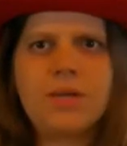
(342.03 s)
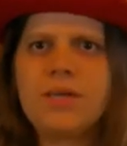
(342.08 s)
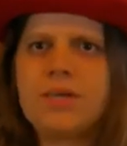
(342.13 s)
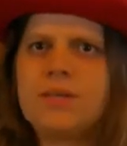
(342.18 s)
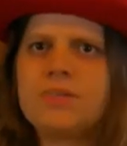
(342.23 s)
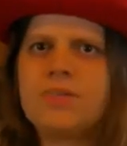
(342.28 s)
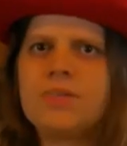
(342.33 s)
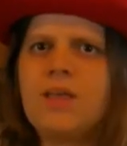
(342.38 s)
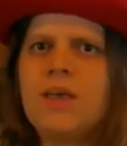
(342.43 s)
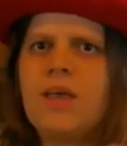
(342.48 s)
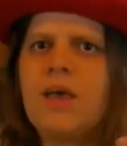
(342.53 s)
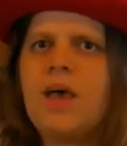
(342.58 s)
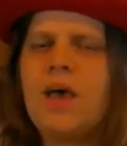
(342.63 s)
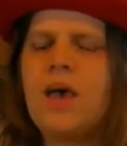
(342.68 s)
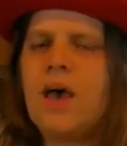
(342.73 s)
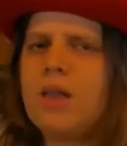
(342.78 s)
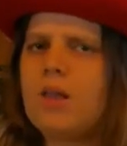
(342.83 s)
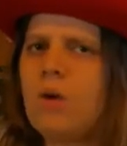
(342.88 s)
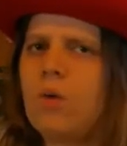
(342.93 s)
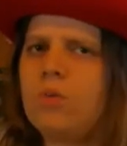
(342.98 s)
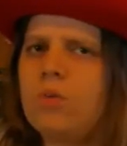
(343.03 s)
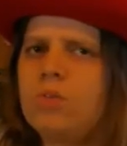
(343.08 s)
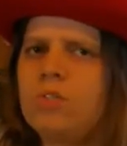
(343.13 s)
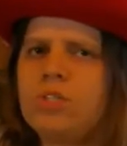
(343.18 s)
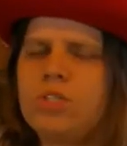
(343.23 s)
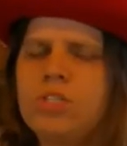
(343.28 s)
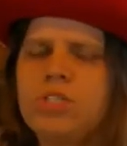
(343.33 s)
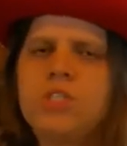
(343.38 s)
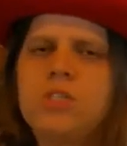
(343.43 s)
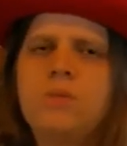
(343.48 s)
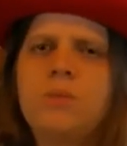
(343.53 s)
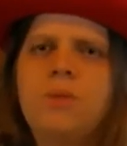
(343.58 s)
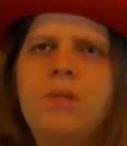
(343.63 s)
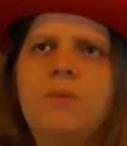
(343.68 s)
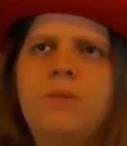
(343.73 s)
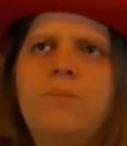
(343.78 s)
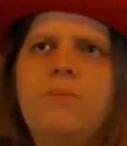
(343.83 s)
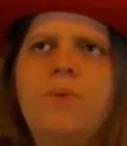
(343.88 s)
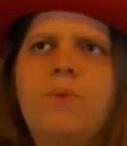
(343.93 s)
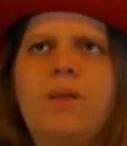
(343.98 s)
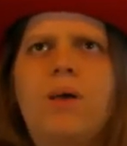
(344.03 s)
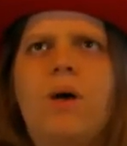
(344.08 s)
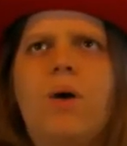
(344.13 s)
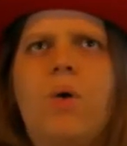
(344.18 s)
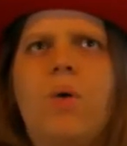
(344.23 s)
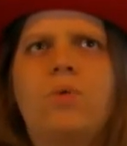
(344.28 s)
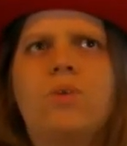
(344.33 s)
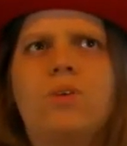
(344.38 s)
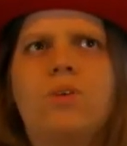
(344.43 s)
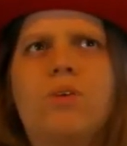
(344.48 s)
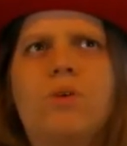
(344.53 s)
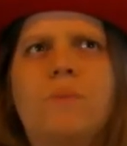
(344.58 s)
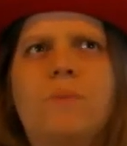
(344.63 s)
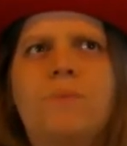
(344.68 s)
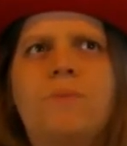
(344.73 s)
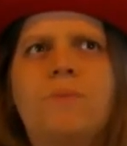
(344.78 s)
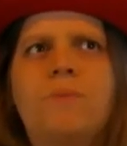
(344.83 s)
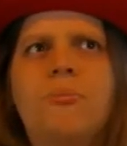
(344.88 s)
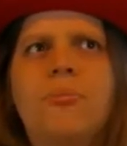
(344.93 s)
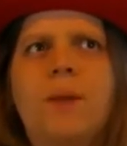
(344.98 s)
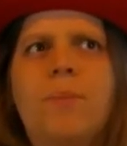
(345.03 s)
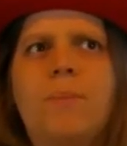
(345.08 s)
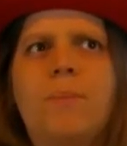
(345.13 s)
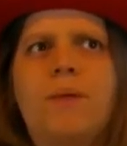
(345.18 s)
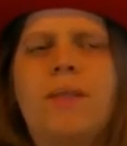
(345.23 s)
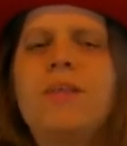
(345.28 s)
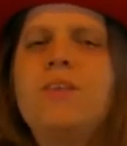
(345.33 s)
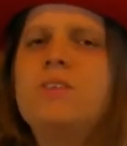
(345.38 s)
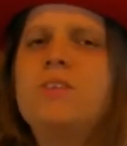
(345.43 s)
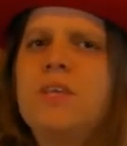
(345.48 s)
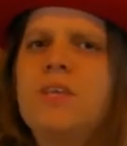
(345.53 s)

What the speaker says: He's an older gentleman, well, not older, but he's